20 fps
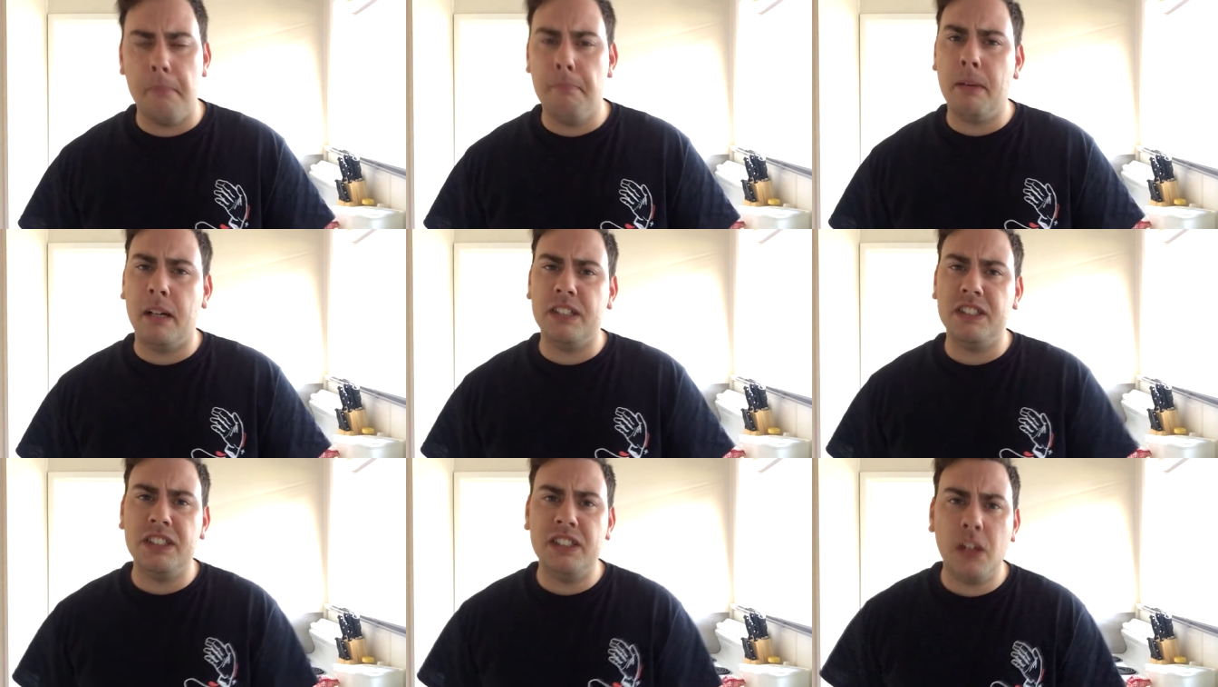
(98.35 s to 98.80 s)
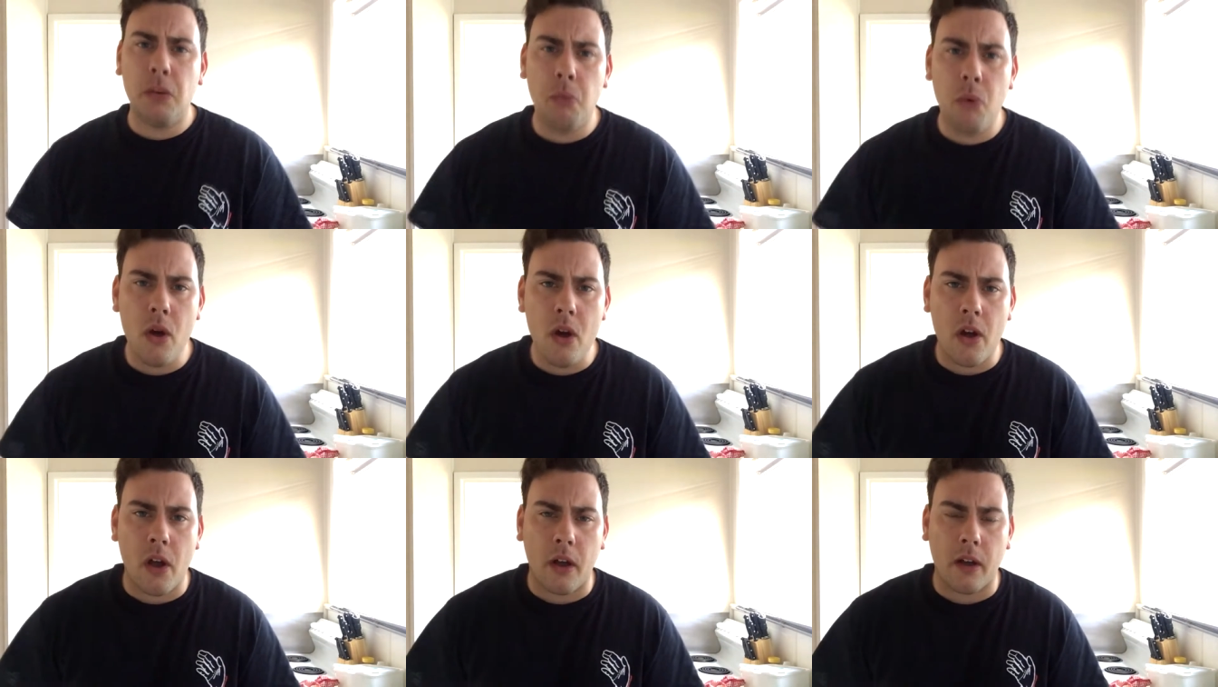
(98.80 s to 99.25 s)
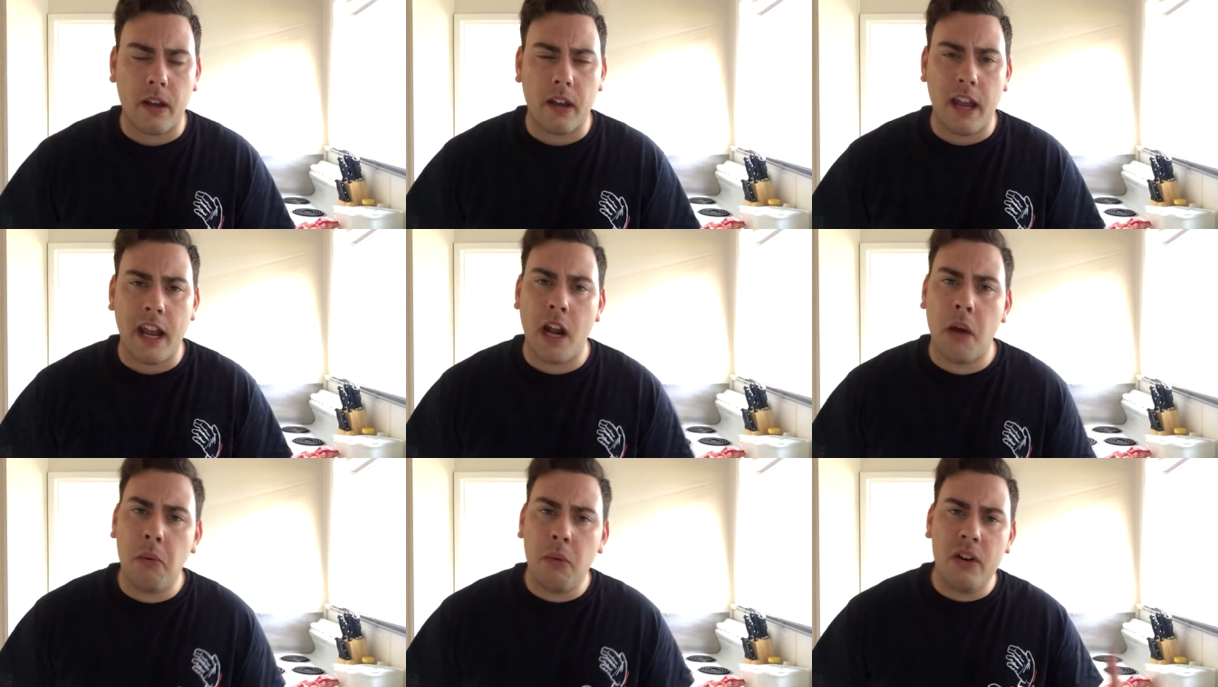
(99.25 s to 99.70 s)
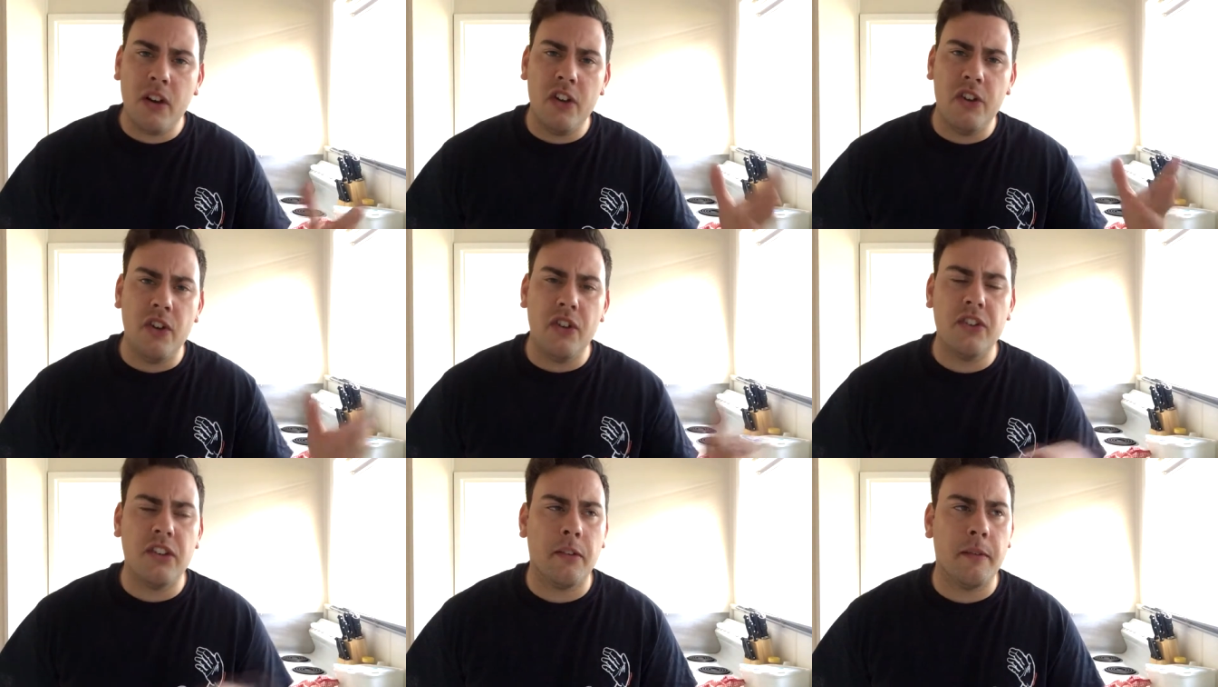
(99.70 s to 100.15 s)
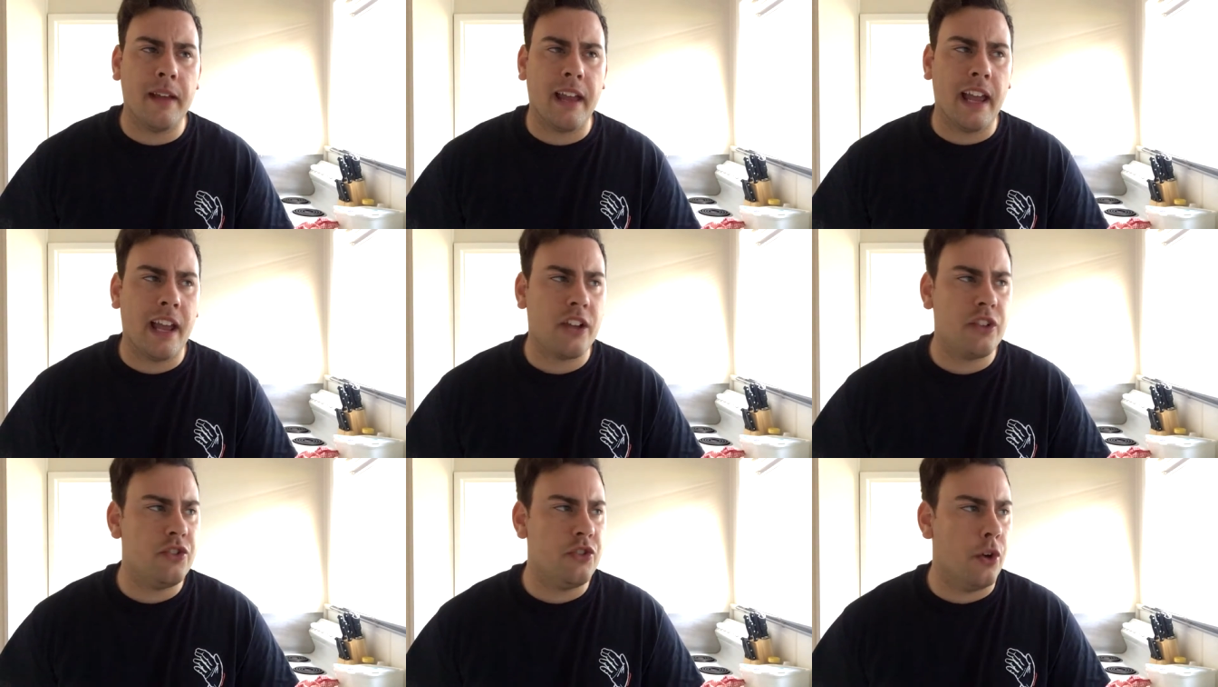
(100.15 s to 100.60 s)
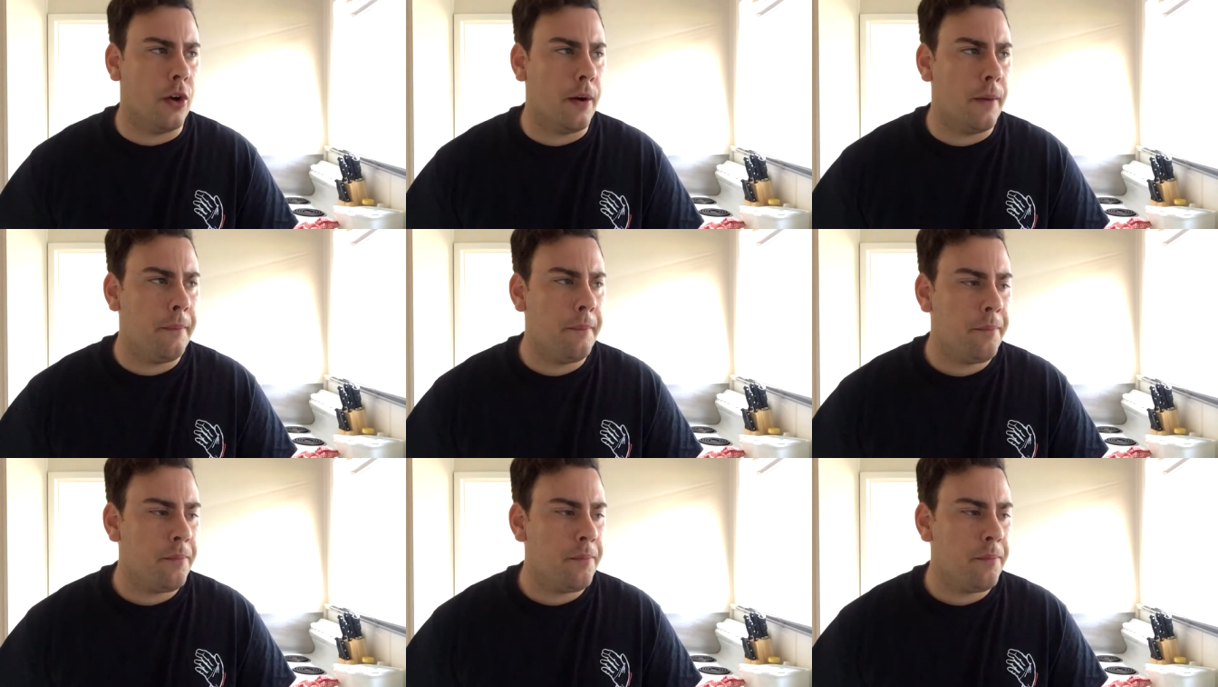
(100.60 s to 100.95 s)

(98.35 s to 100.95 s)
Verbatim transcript: but she's at work and I want to do something extra.